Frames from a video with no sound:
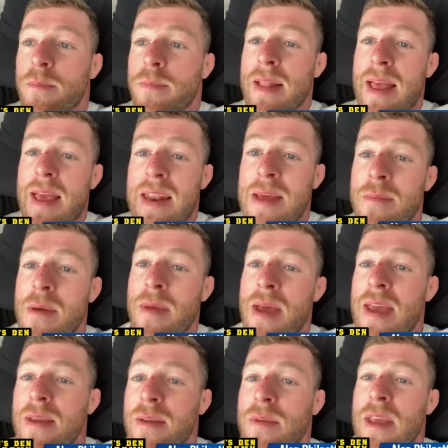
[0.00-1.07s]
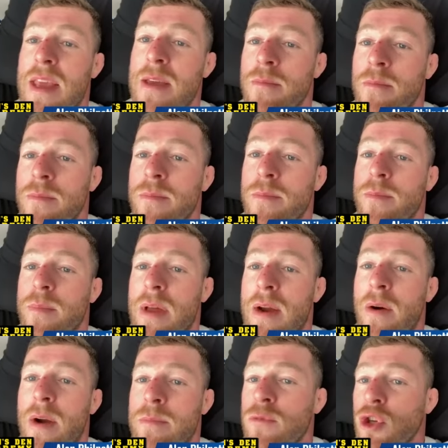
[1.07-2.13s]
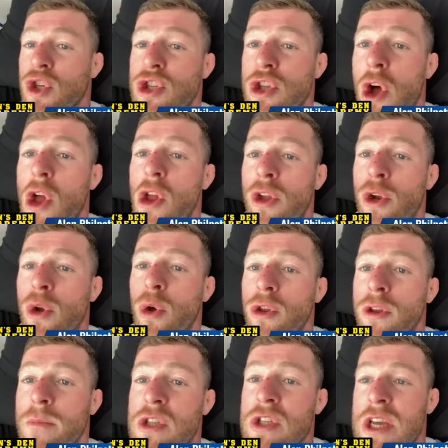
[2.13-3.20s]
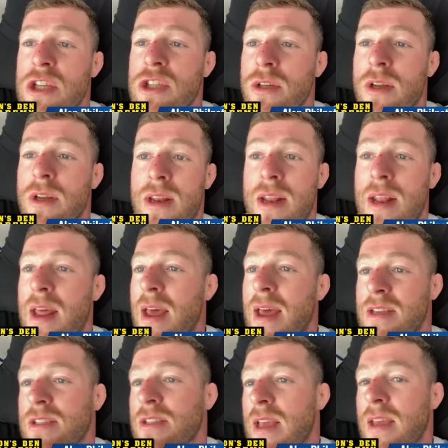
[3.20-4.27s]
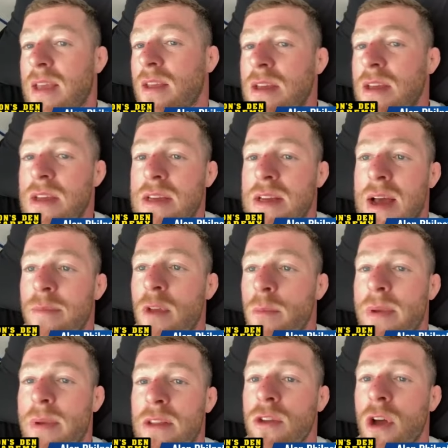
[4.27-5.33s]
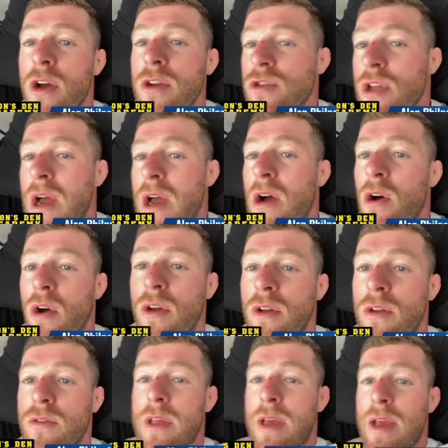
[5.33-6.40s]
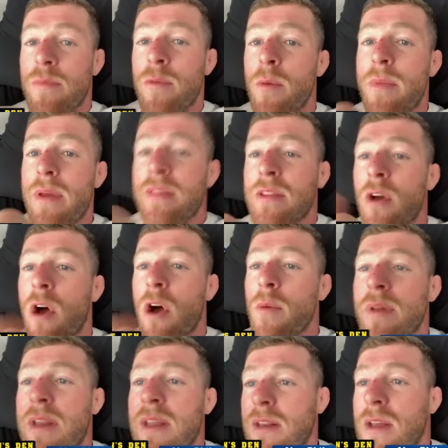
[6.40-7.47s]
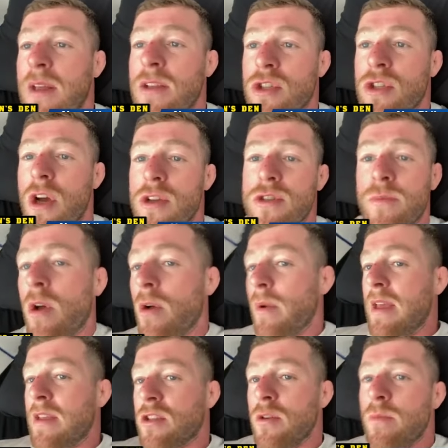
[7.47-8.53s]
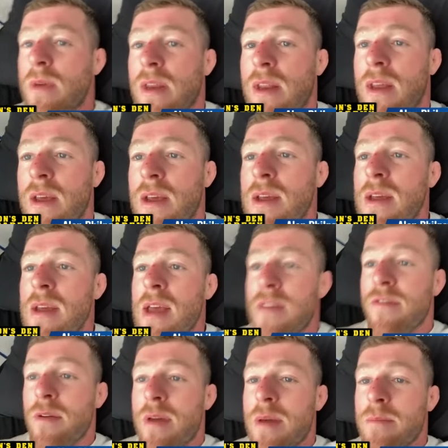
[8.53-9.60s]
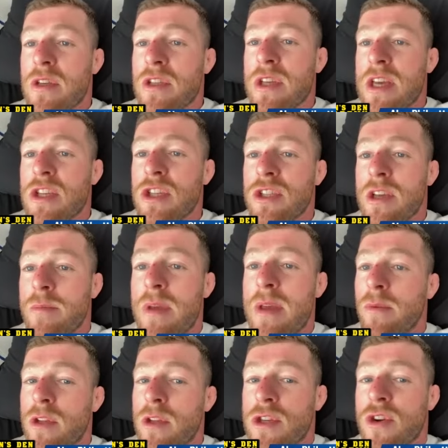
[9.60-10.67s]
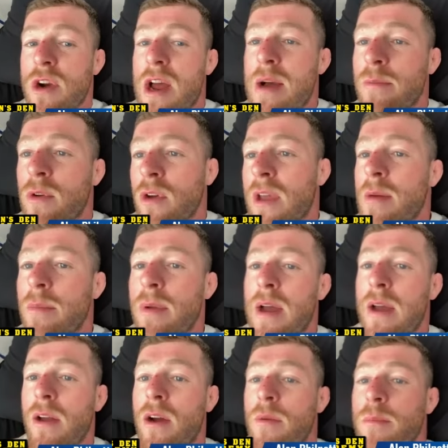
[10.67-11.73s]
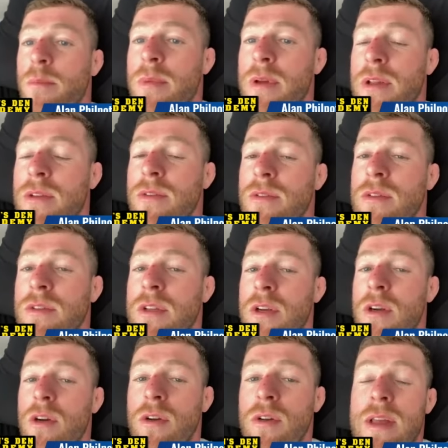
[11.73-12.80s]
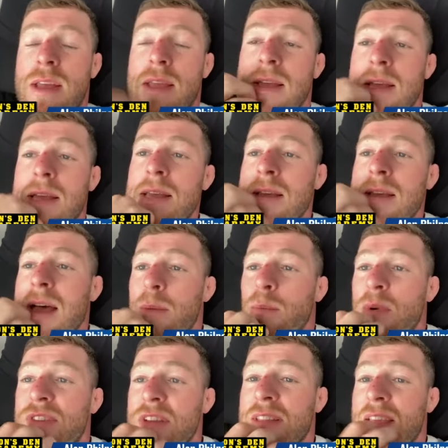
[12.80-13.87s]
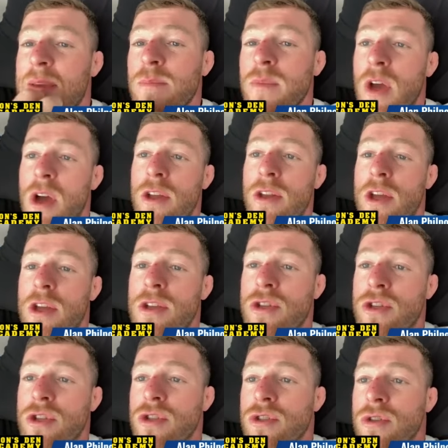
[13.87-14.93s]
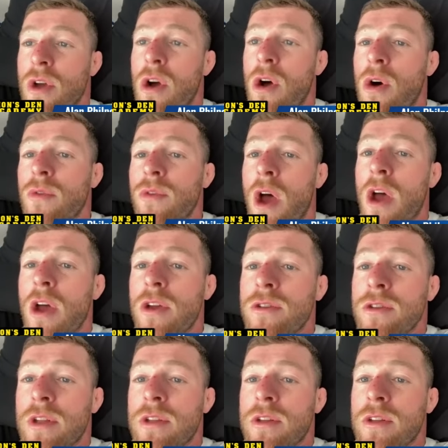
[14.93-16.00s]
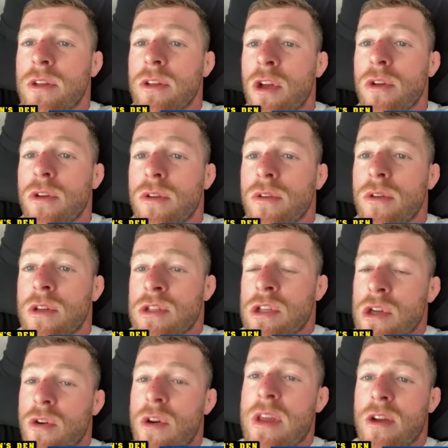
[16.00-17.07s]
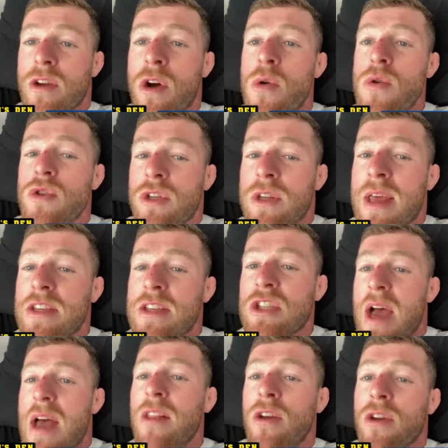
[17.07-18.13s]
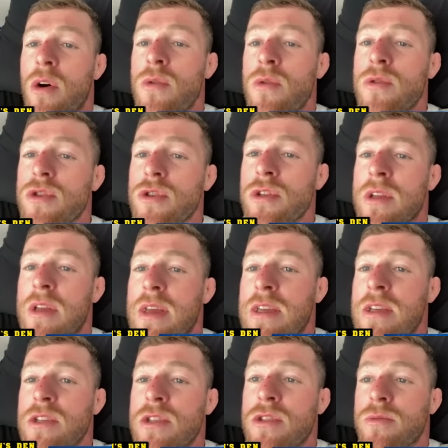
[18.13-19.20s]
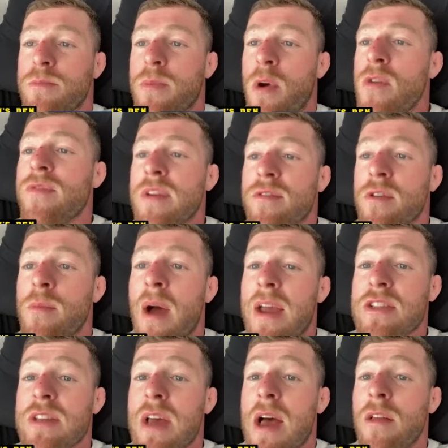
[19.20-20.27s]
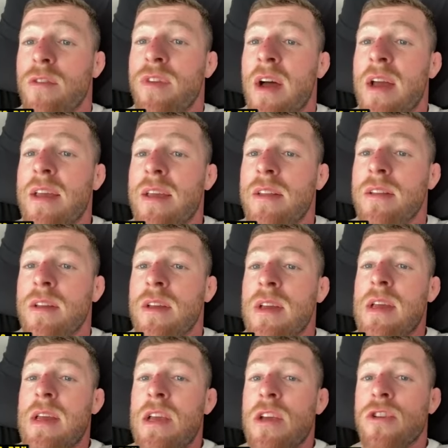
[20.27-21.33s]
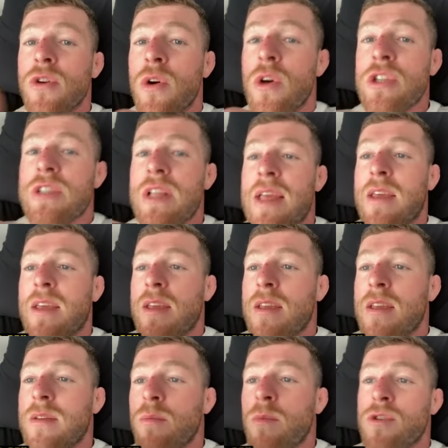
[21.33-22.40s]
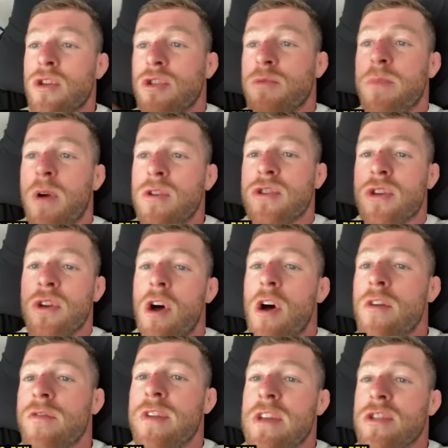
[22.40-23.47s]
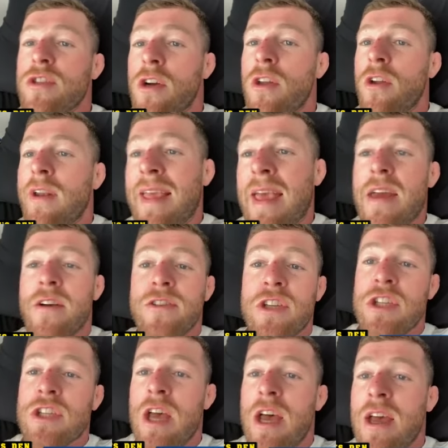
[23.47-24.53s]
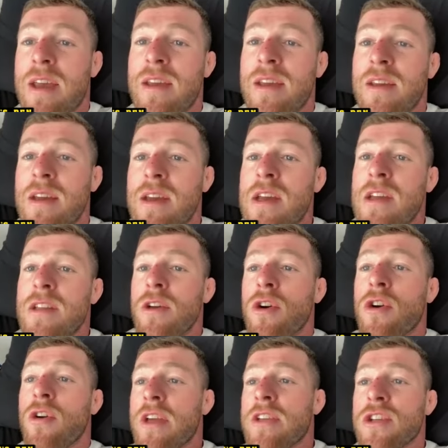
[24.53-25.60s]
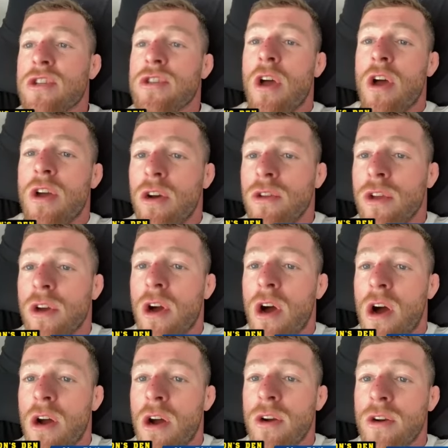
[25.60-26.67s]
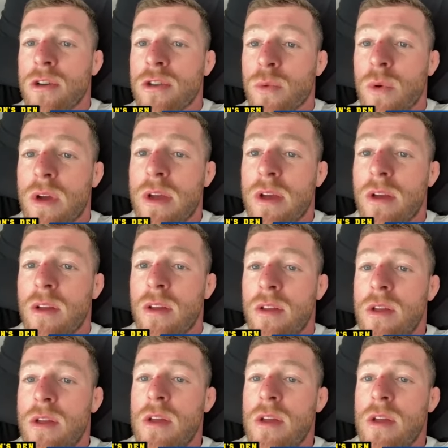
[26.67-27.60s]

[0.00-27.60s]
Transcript: play an MMA game where I'm just stalling, holding position. And it's like, I'm not being touched at all. Like, I'm not being dominated as such. I'm not getting submitted. If I'm in positions, I'm able to scramble, get back up, and you know, like I'm with a team now that's all round. And Luke is a great coach, and his style of coaching is perfect for my style of fighting. So it's like we're just bouncing off each other. The energy's high. You know, Chris is now on the card as well.